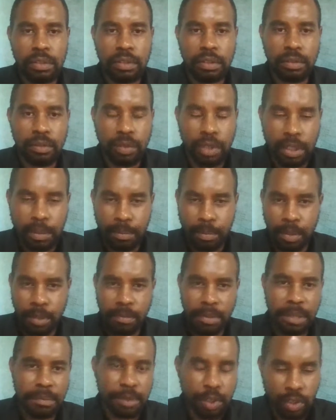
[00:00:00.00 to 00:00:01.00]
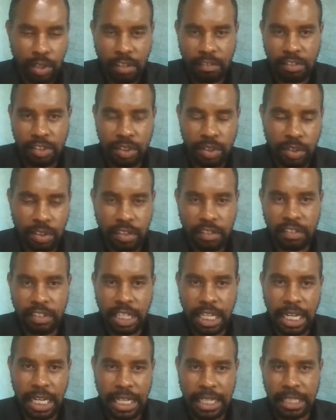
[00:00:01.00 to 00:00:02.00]
what problems you have solved,
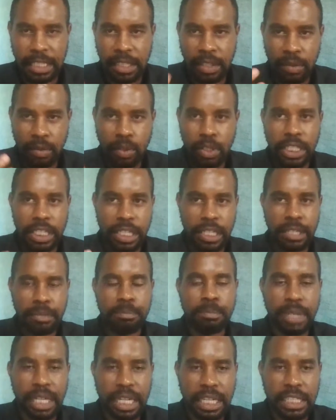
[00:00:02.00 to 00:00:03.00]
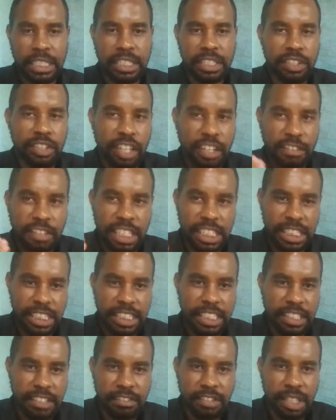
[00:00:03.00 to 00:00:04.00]
and what impact you have
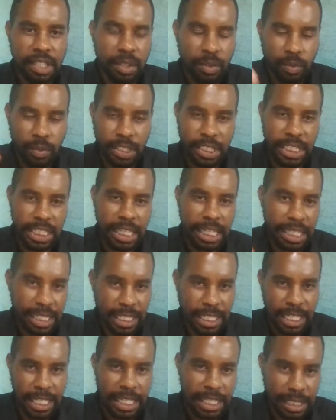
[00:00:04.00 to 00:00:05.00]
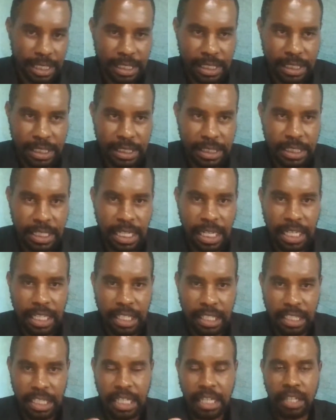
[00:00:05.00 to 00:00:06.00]
achieved with that grant.
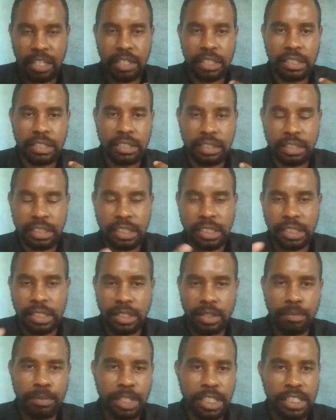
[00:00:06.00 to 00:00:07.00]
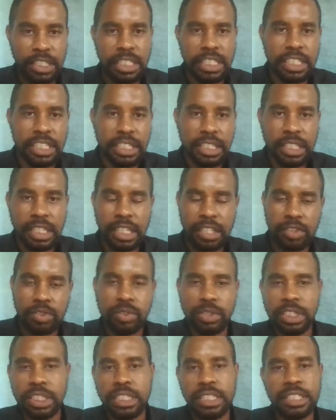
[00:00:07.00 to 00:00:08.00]
And now the opportunities that
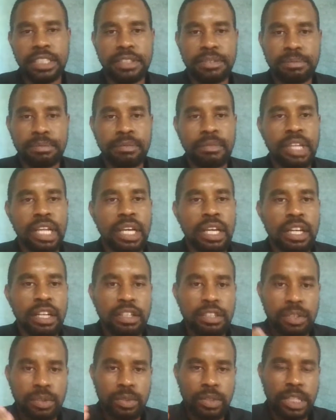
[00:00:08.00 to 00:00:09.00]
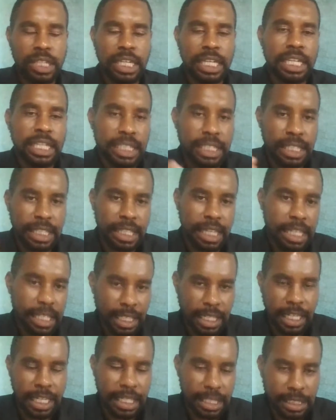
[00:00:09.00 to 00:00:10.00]
you see to scale in
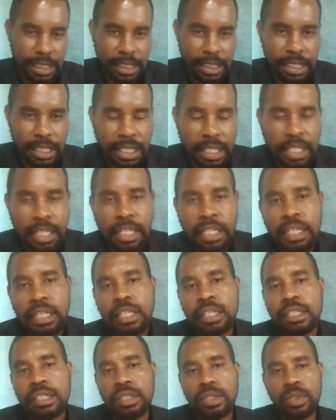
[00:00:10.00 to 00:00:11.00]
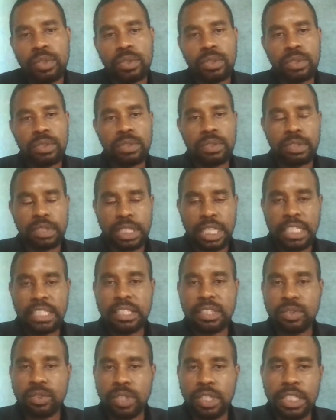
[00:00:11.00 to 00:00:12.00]
that grant. So that
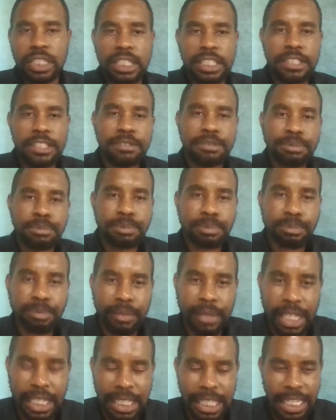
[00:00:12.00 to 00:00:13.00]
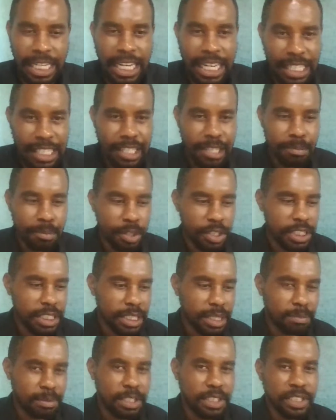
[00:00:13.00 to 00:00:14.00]
is what the grant report
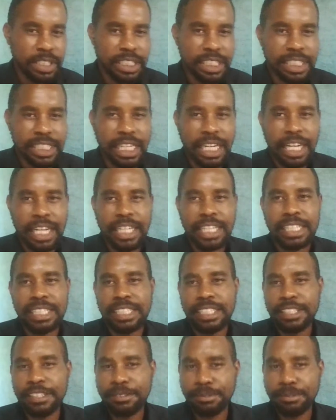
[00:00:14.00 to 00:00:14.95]
is about. And